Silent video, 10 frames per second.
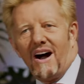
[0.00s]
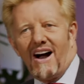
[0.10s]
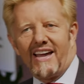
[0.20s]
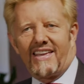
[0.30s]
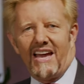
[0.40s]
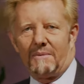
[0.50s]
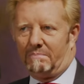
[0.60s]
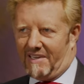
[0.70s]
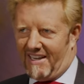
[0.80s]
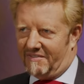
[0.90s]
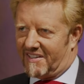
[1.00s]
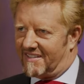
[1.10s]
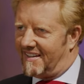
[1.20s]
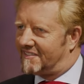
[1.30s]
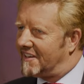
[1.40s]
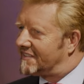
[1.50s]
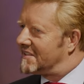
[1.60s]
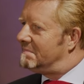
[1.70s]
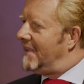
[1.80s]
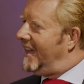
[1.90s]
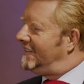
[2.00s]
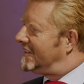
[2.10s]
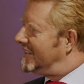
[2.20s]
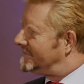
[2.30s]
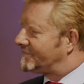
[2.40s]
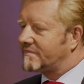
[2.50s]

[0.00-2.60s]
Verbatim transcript: I can't believe it. It's just amazing.